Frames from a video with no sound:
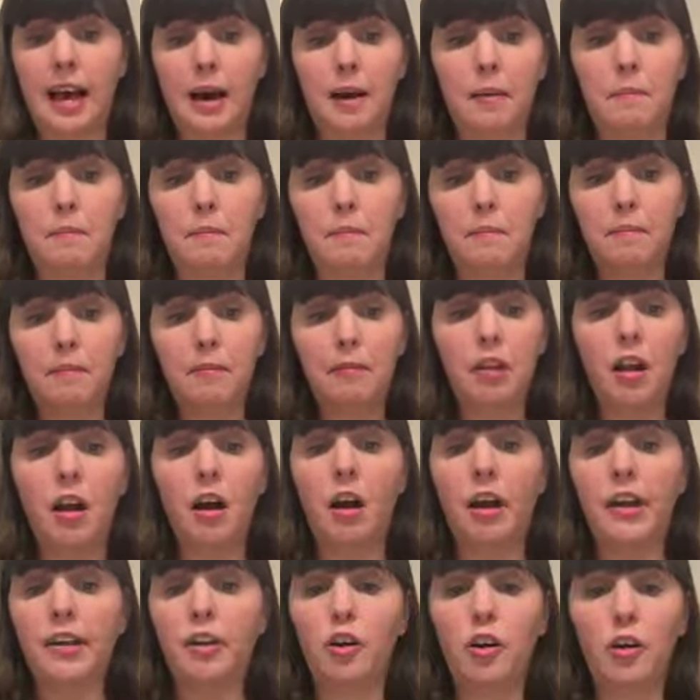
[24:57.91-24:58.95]

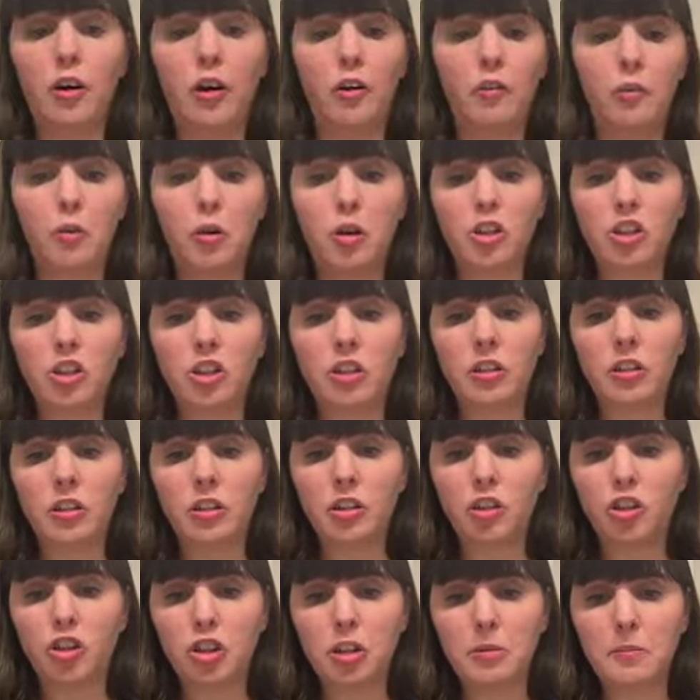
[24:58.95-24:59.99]
I know I've
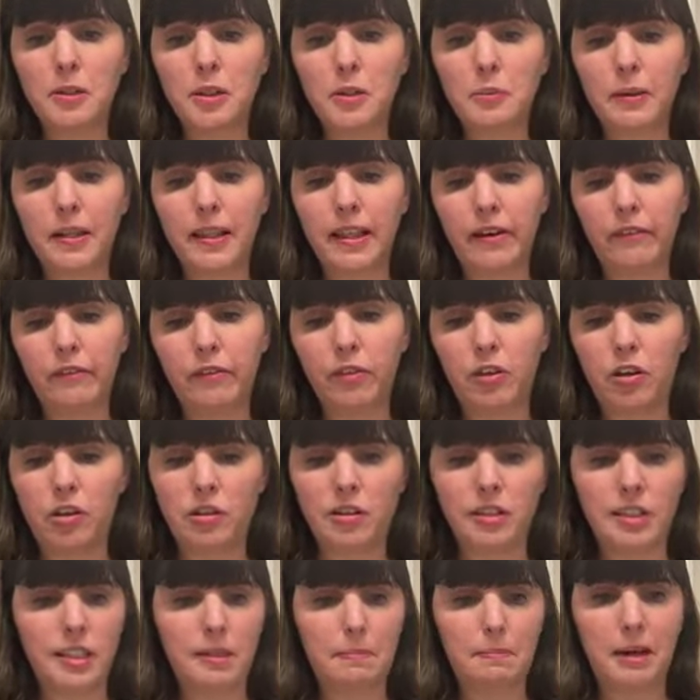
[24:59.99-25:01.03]
watched YouTubers where they've, you
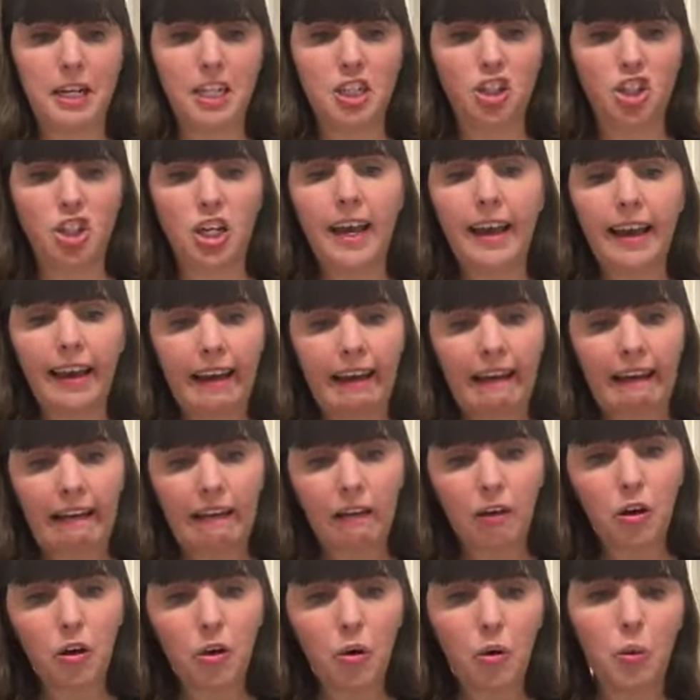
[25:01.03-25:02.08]
know, smudged
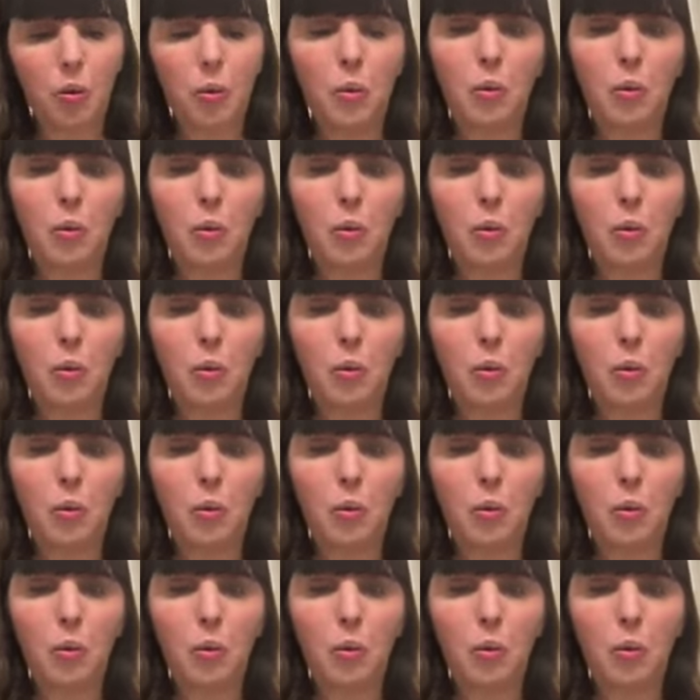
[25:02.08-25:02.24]
ink